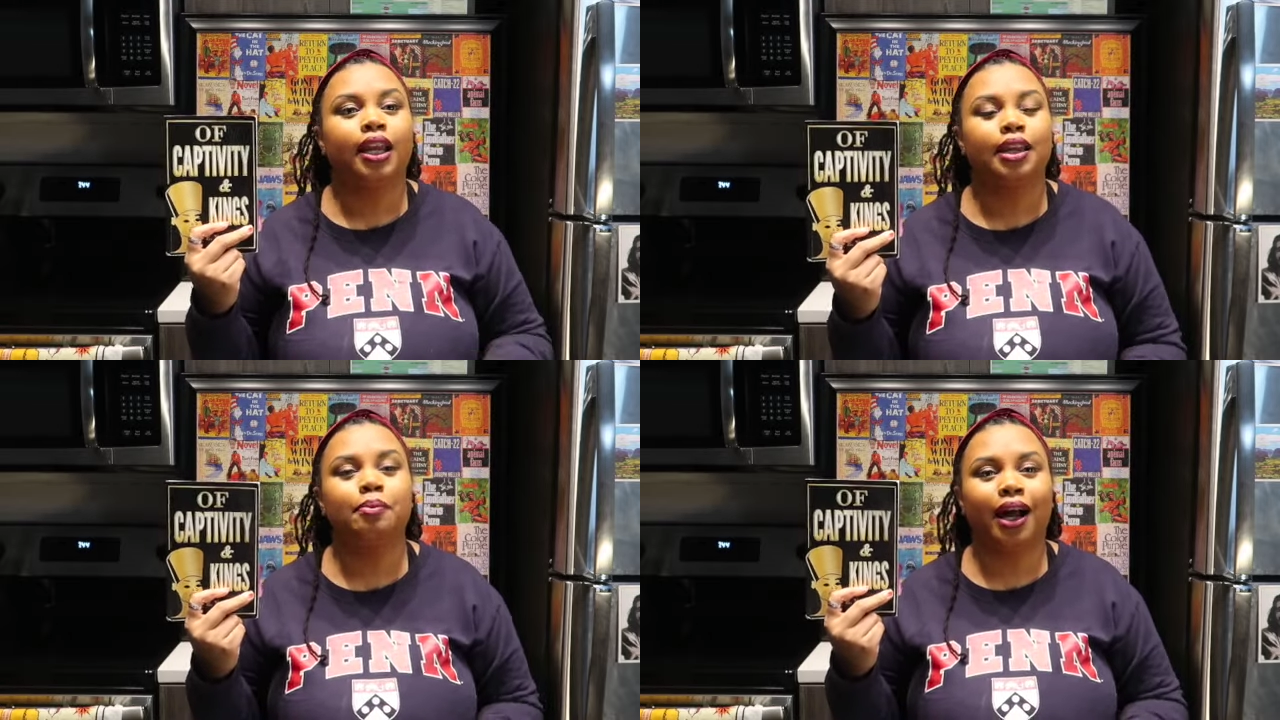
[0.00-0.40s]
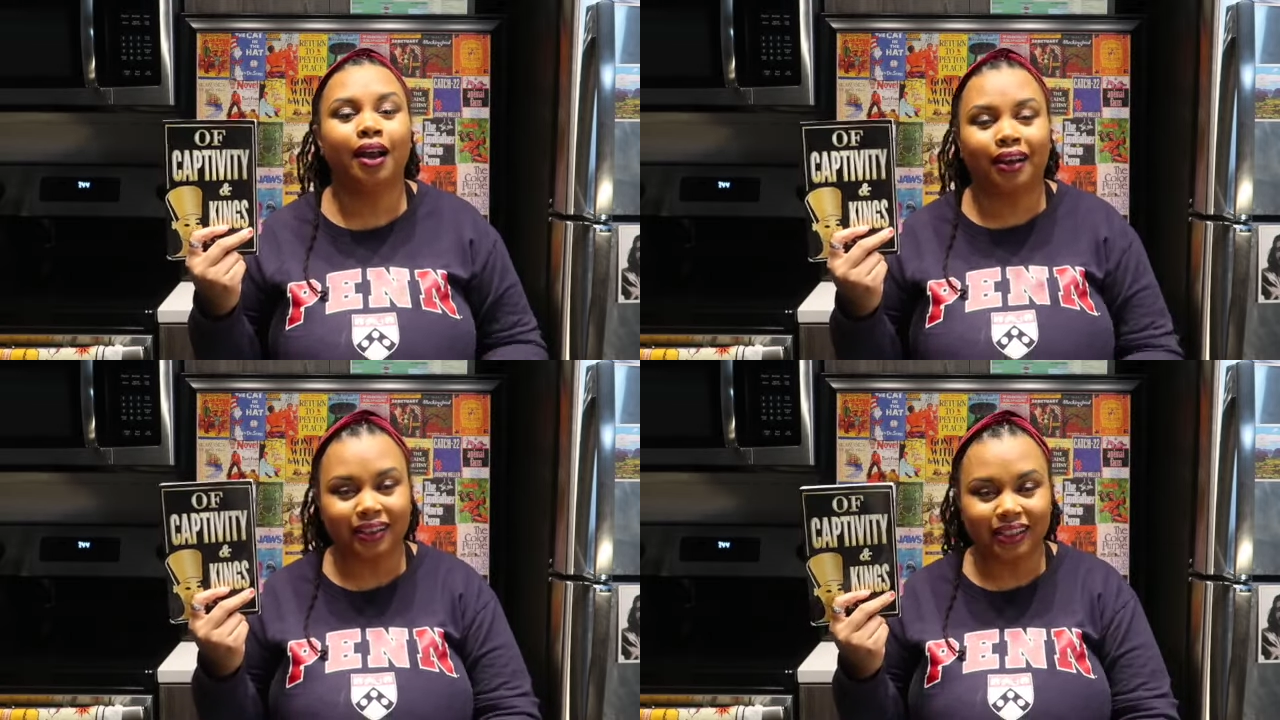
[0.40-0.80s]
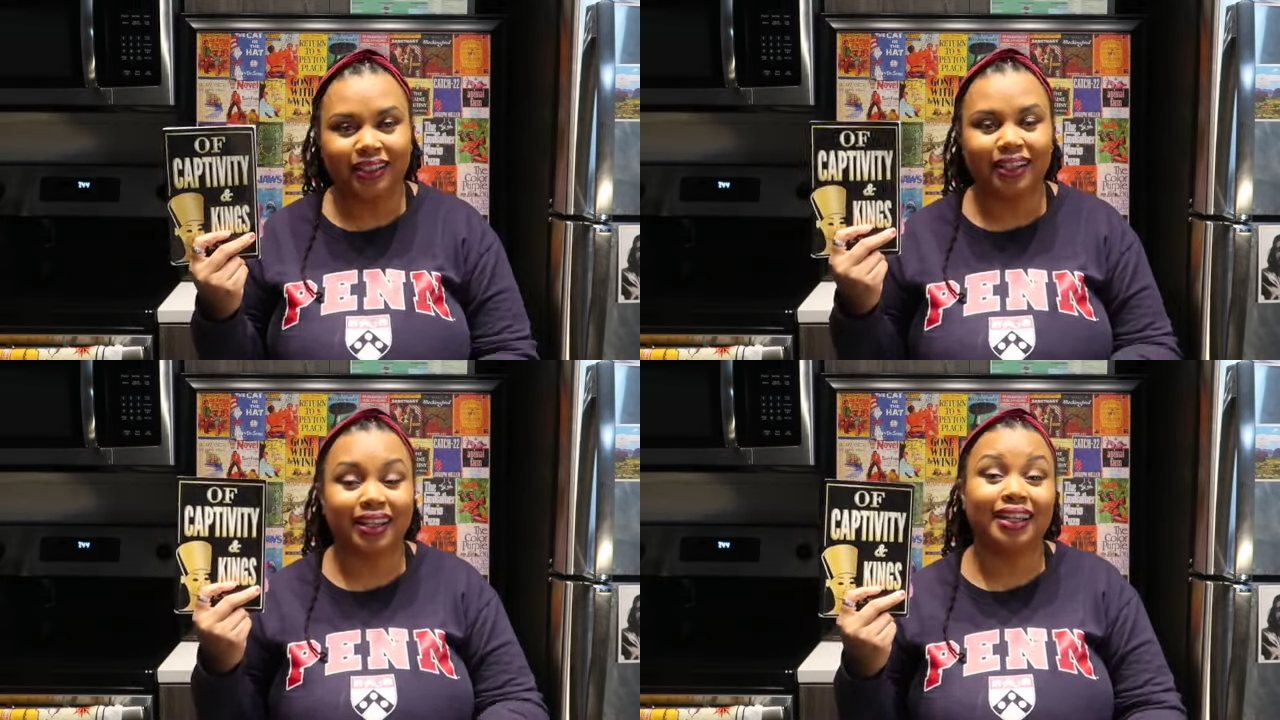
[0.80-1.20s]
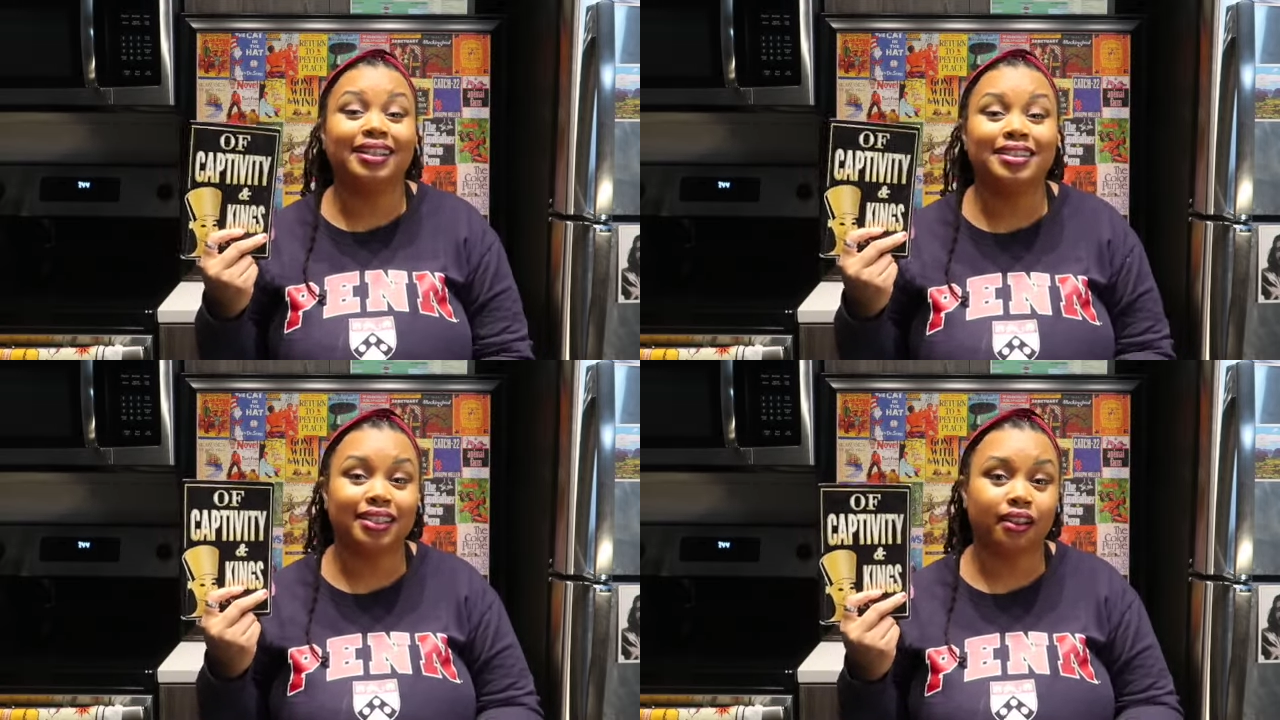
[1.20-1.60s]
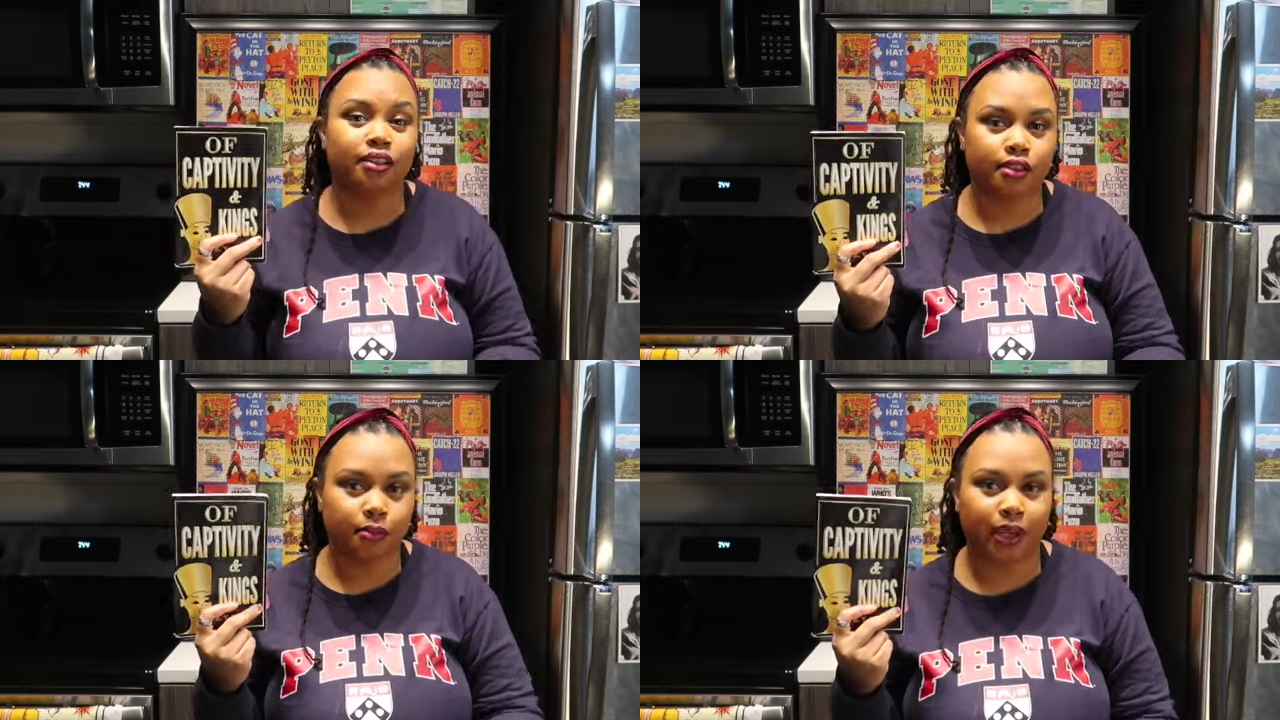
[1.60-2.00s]
Imani is
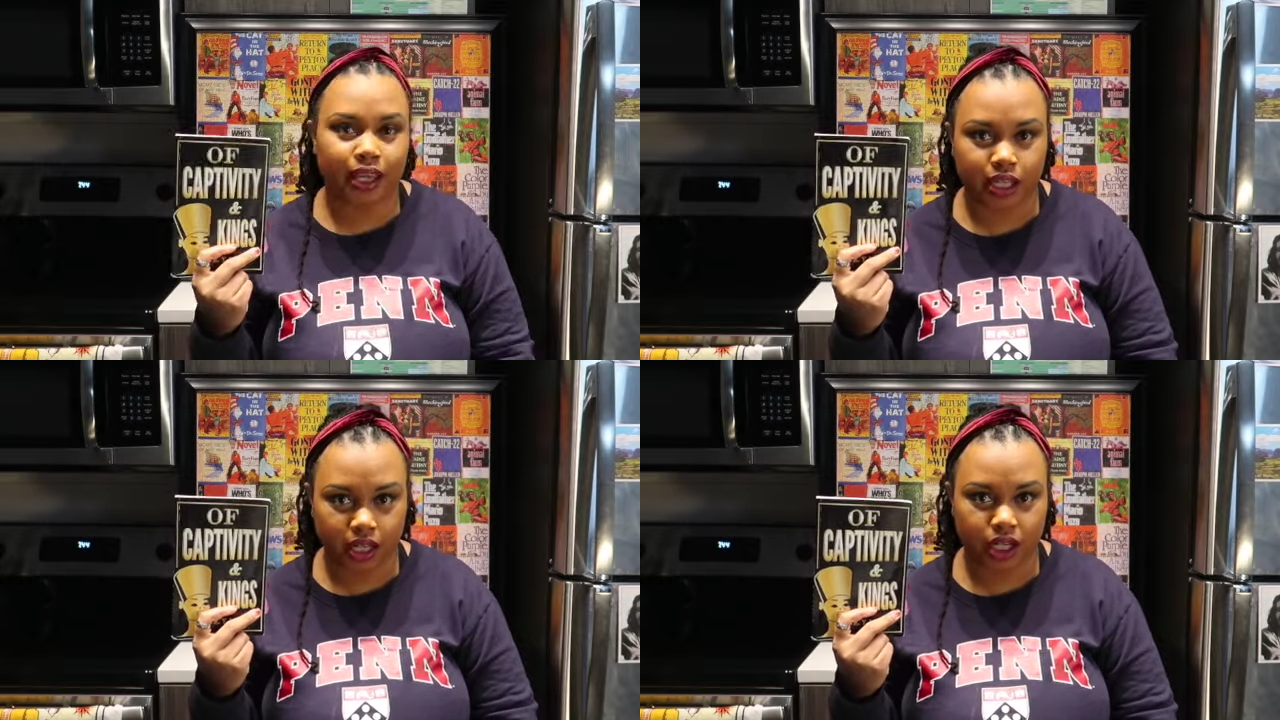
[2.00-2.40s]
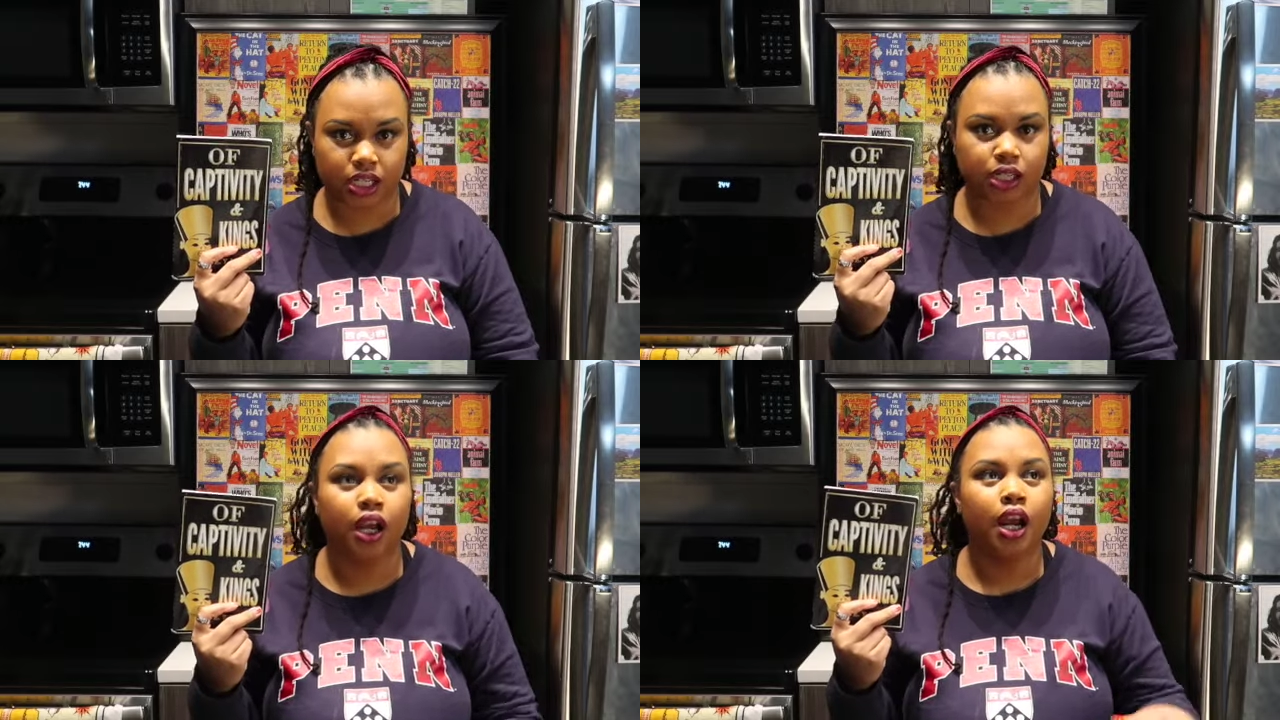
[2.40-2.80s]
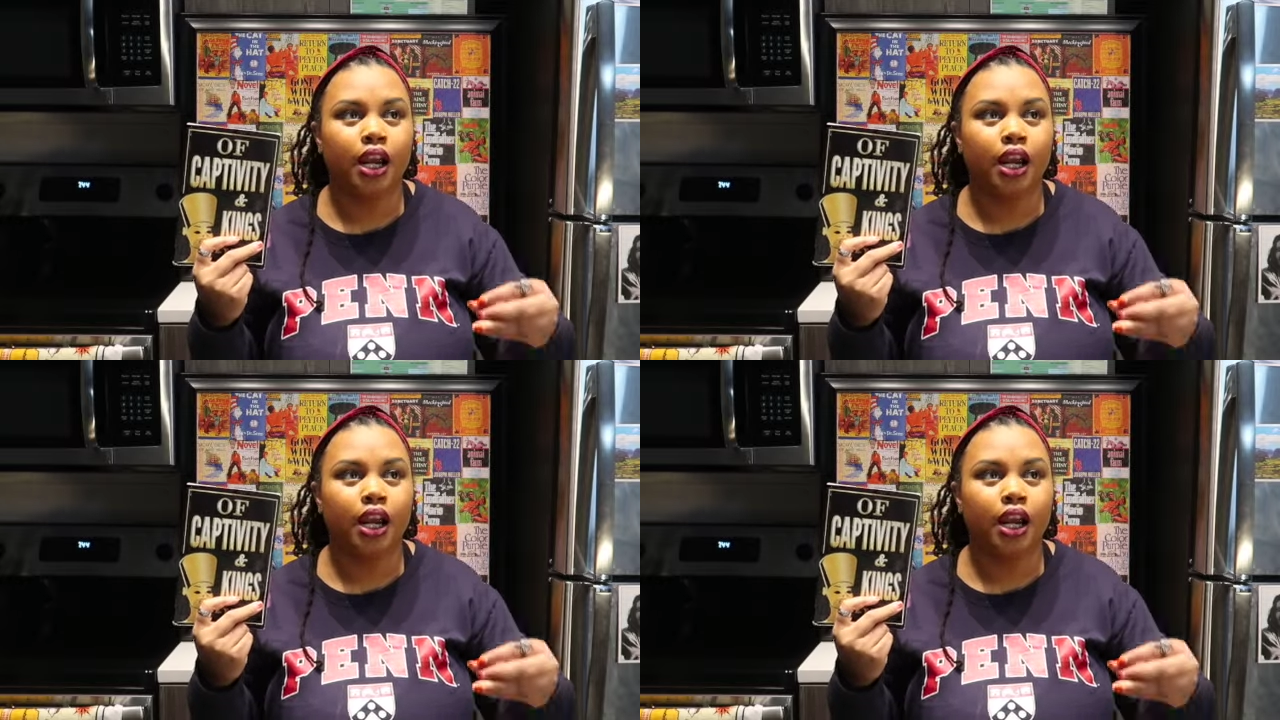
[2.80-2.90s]
the main character.